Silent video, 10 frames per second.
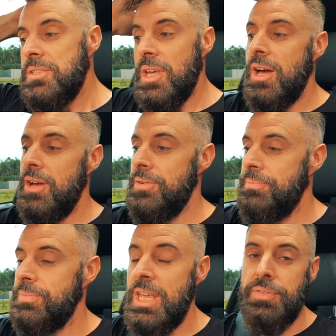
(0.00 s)
So
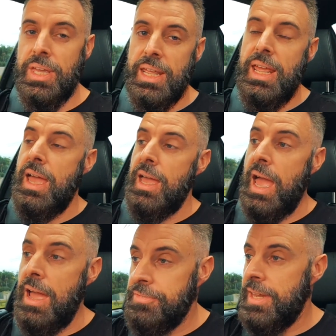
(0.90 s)
definitely gonna
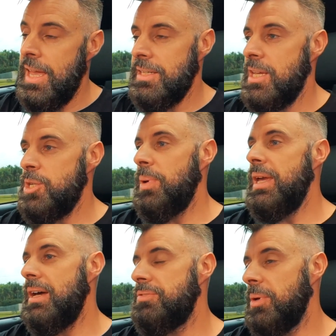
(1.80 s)
have to get
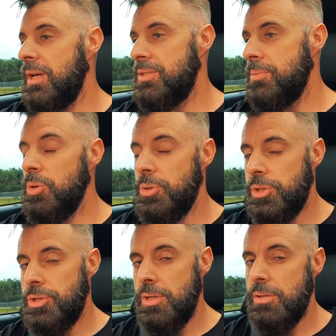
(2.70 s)
XHP to have some custom
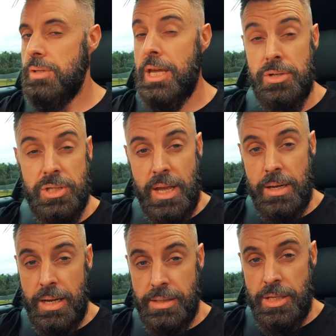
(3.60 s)
launch control. Can you
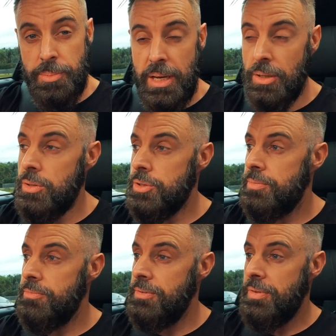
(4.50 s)
set XHP to launch
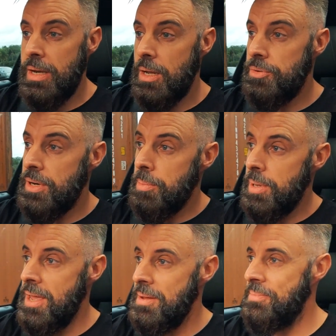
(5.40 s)
from 1500
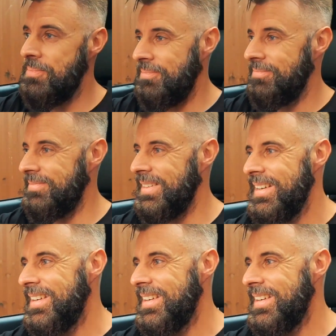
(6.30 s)
RPM?